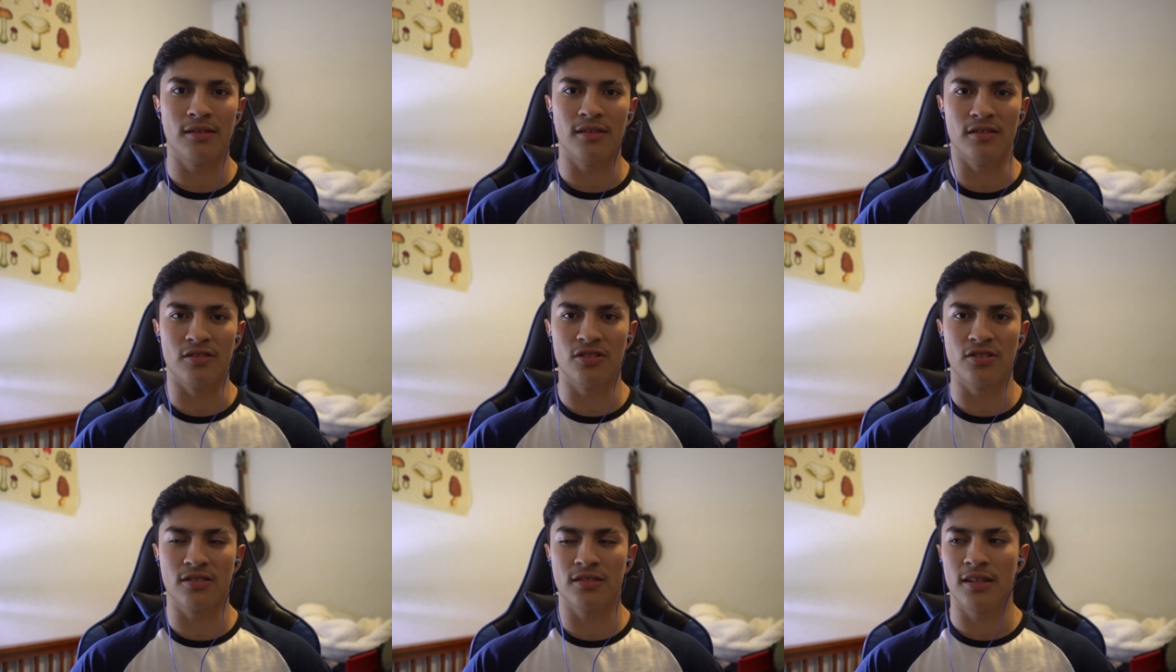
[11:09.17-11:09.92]
It's
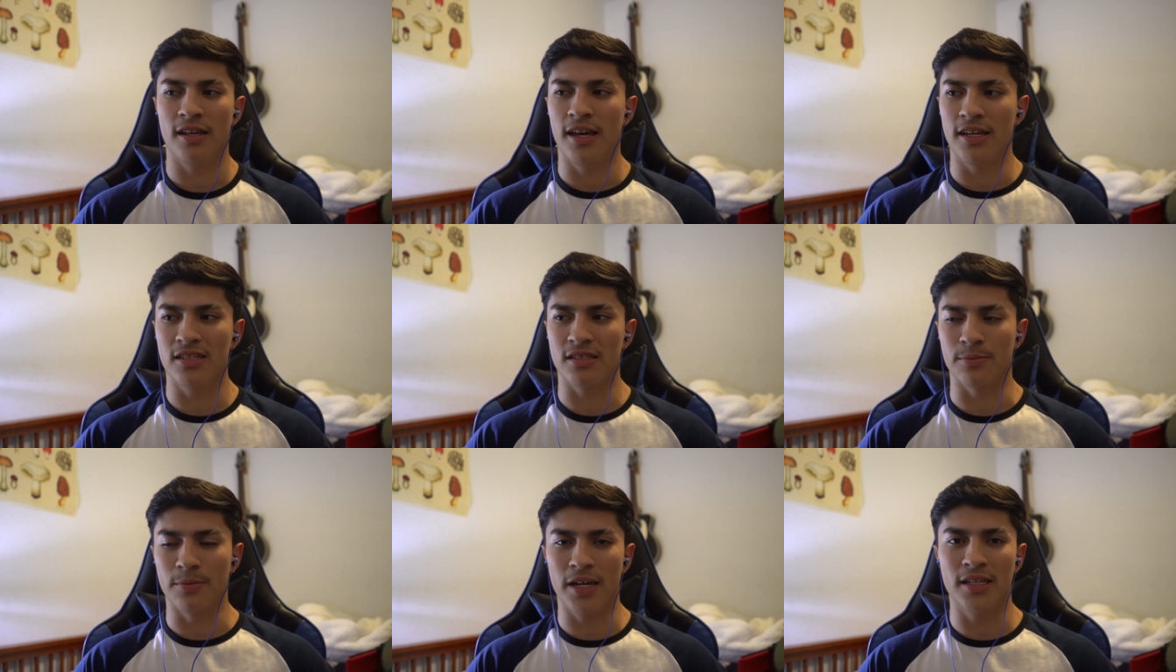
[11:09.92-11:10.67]
just. It just
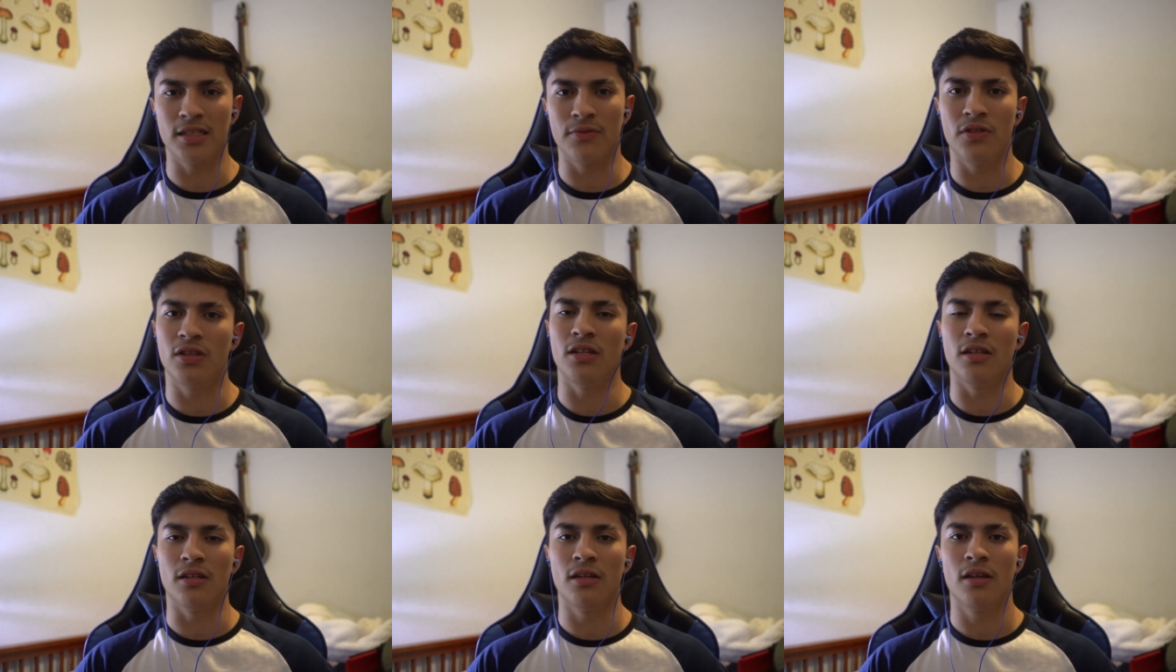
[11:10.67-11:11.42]
makes
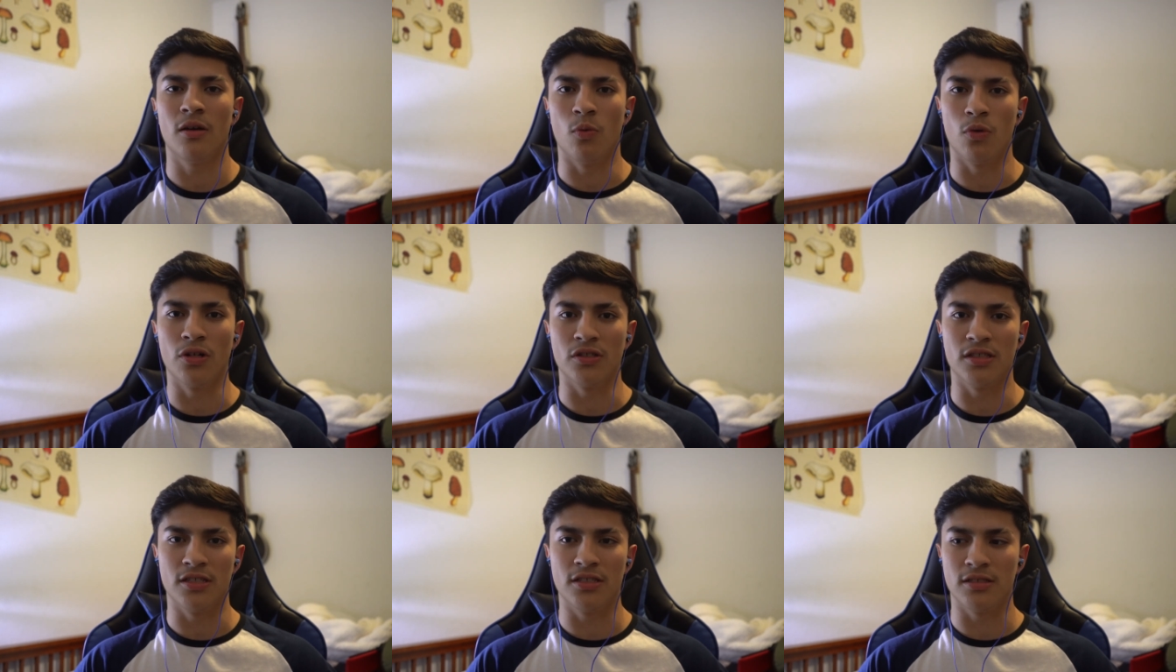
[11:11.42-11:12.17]
everything
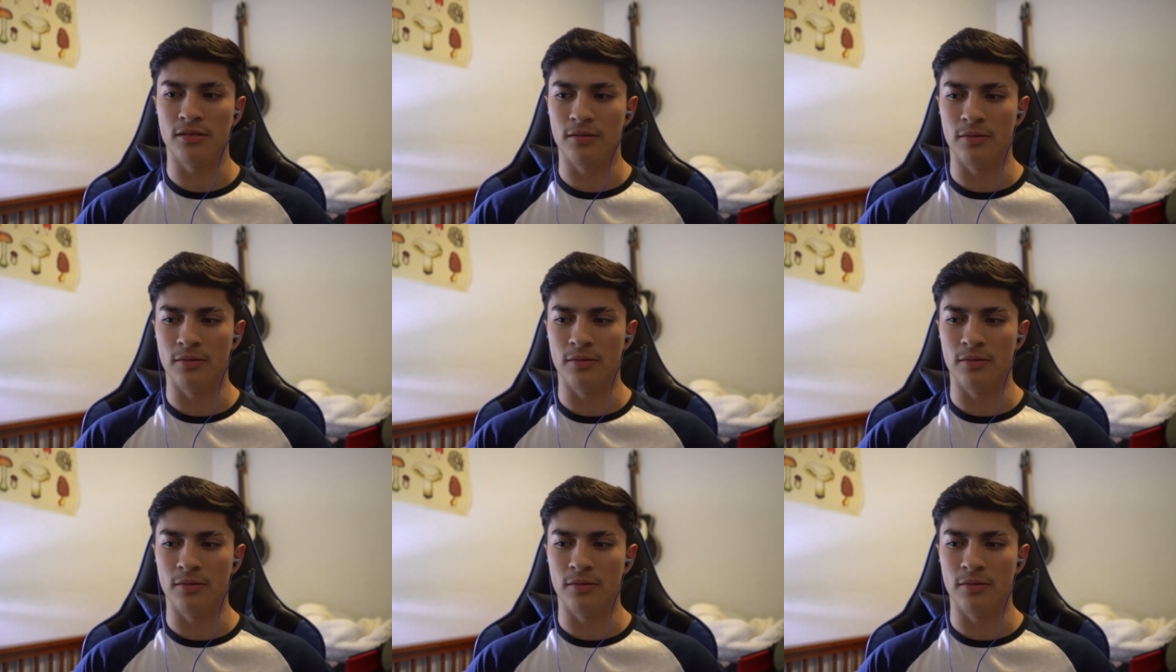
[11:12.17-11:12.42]
worse. It just.